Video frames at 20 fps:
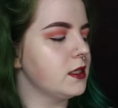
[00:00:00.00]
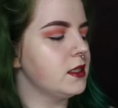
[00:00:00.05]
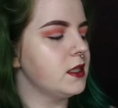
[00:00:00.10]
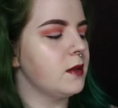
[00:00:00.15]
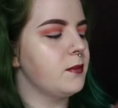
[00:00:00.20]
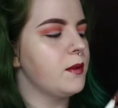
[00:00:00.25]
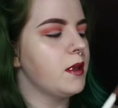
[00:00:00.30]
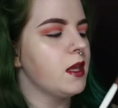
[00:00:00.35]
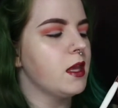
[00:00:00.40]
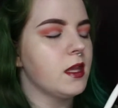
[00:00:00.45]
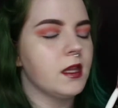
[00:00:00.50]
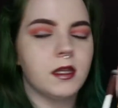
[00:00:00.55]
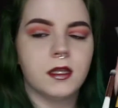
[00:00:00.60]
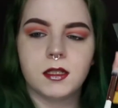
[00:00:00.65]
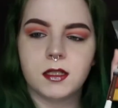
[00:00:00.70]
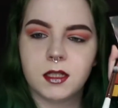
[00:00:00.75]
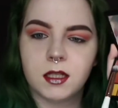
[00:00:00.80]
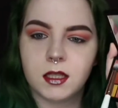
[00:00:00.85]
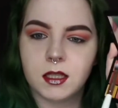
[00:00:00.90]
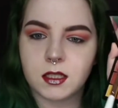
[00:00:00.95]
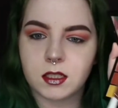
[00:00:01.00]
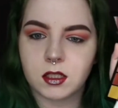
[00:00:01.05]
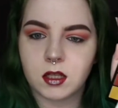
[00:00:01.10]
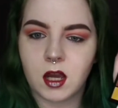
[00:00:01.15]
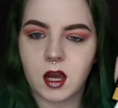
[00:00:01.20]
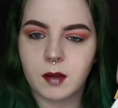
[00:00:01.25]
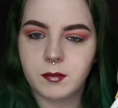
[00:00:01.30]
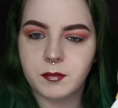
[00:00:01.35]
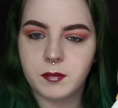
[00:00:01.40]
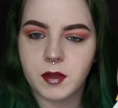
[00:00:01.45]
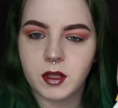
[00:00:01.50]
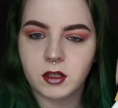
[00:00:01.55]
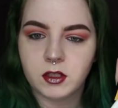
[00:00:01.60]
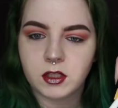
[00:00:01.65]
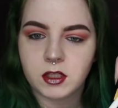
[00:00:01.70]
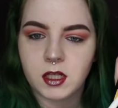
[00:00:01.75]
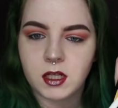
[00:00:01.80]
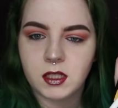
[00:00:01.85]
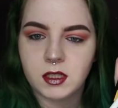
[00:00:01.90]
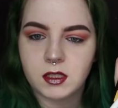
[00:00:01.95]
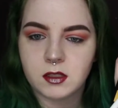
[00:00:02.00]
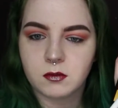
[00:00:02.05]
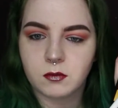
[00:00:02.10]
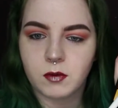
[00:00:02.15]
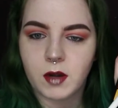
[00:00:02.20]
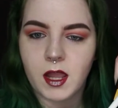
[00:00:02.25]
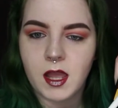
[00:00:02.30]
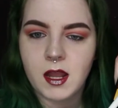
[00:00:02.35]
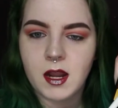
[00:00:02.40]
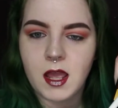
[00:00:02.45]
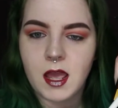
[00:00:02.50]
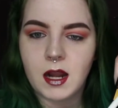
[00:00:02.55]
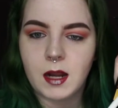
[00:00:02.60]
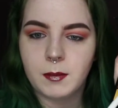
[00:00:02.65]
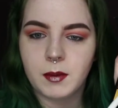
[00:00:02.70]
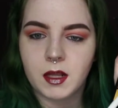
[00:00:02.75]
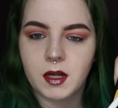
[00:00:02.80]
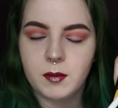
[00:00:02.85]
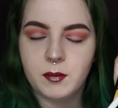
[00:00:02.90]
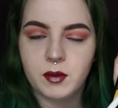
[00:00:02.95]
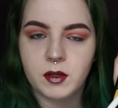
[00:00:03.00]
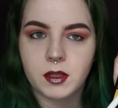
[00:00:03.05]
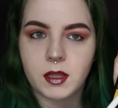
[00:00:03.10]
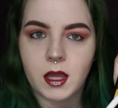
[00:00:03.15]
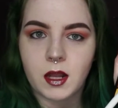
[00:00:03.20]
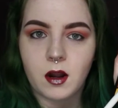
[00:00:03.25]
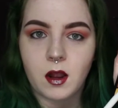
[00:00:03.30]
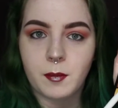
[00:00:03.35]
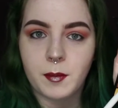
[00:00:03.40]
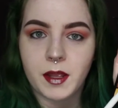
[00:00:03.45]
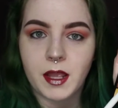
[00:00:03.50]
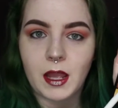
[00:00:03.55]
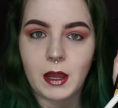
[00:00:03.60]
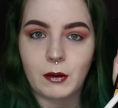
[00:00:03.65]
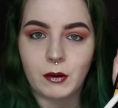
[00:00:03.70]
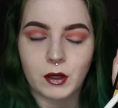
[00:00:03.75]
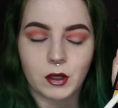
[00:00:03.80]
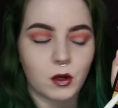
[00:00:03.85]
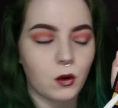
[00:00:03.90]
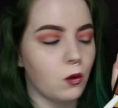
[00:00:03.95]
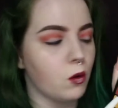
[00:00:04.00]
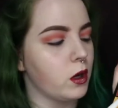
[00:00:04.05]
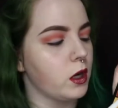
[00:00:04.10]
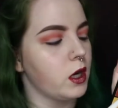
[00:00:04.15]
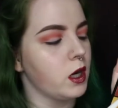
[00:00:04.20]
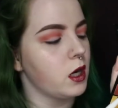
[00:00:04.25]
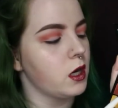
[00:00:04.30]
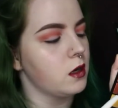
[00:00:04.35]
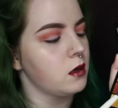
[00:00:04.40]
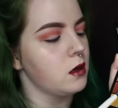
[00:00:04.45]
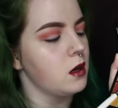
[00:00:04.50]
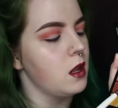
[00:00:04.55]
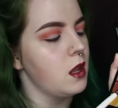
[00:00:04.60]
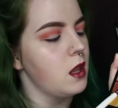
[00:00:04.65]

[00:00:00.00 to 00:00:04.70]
dip into this top middle shade, this red, and I'm going to put that on my outer corner.